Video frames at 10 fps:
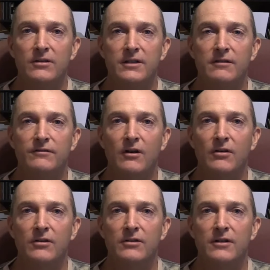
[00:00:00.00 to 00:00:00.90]
that have
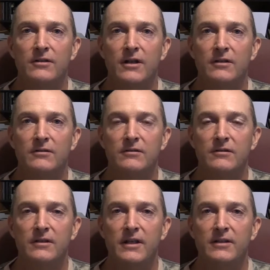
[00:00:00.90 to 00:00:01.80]
fallen and
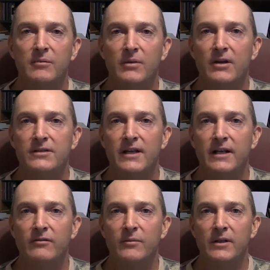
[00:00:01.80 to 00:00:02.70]
eat the bugs out
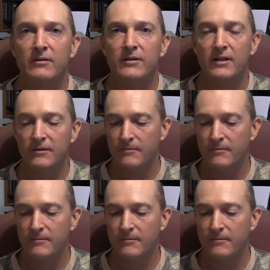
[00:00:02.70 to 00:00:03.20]
of them and everything.